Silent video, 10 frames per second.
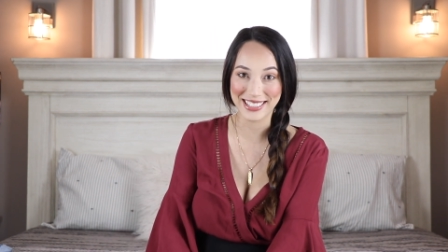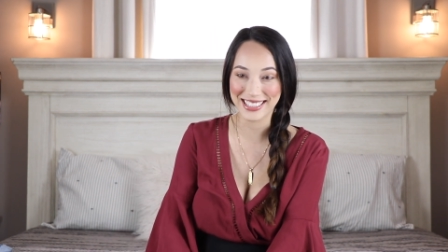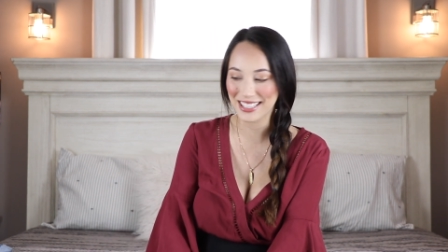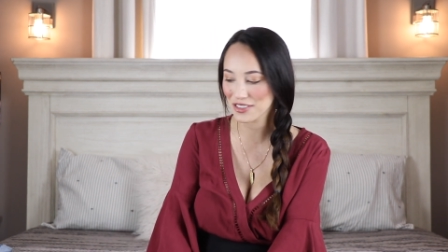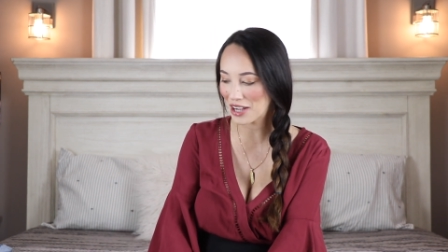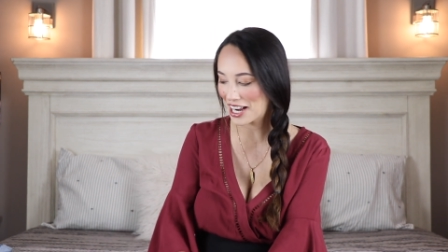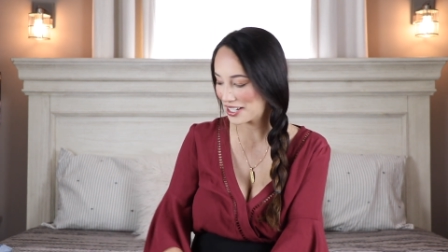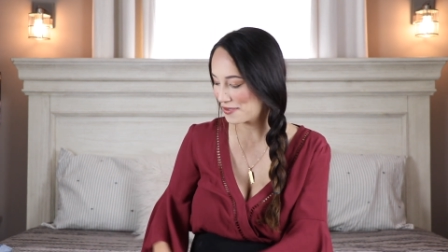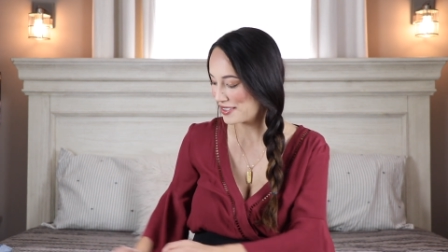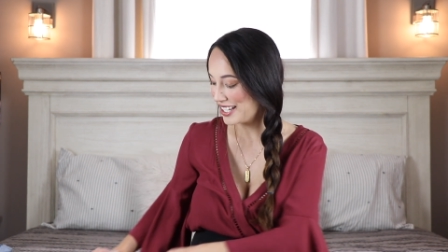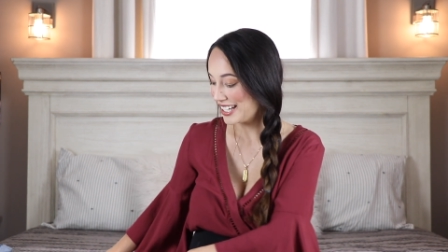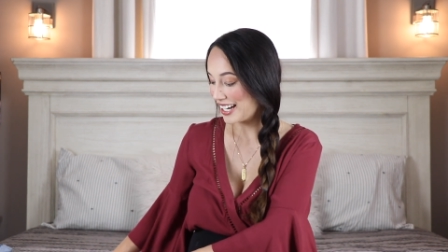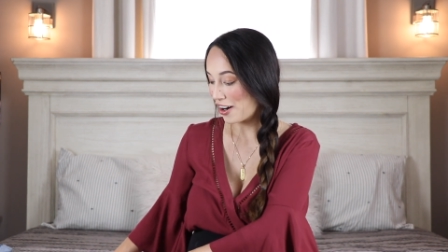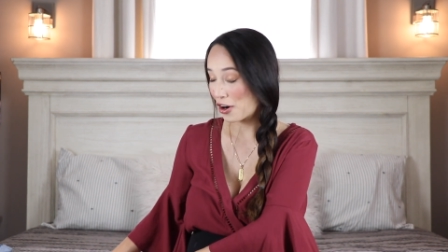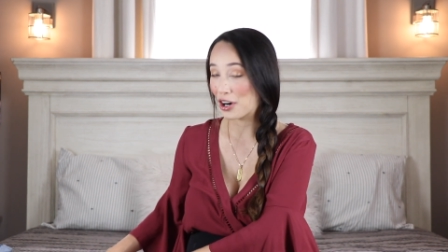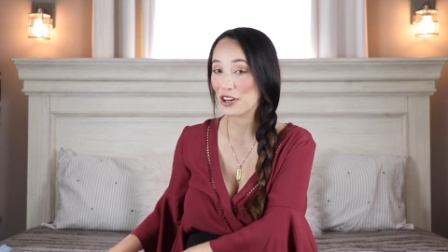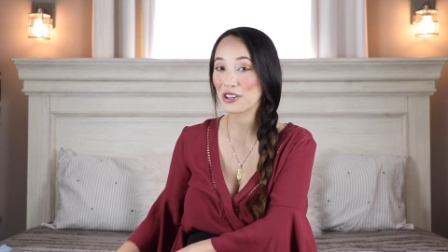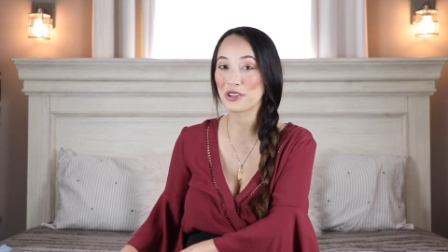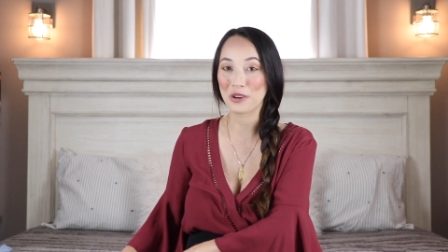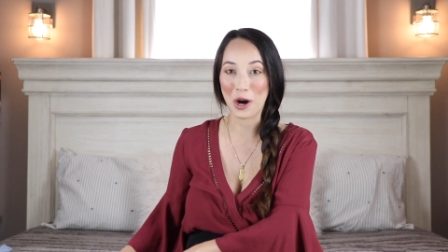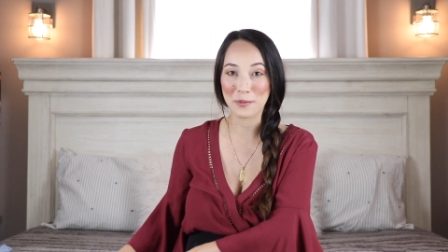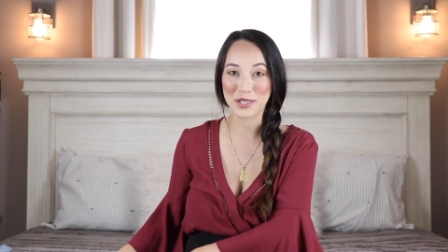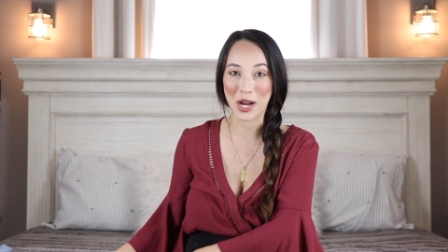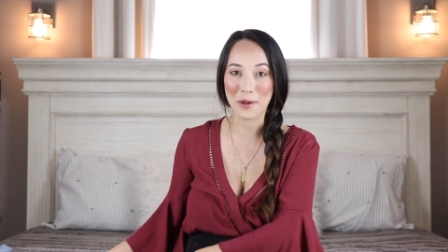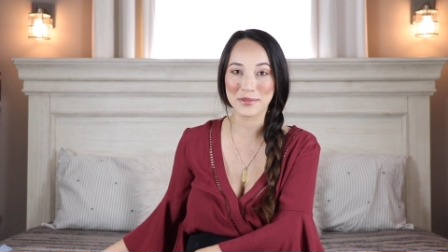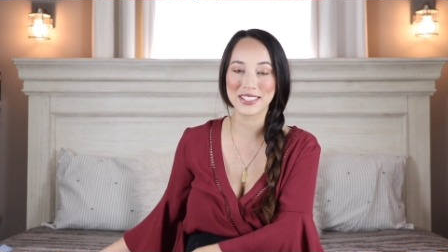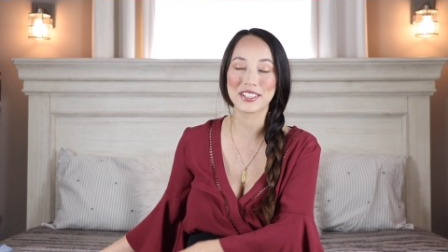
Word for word: essential item are crop tops.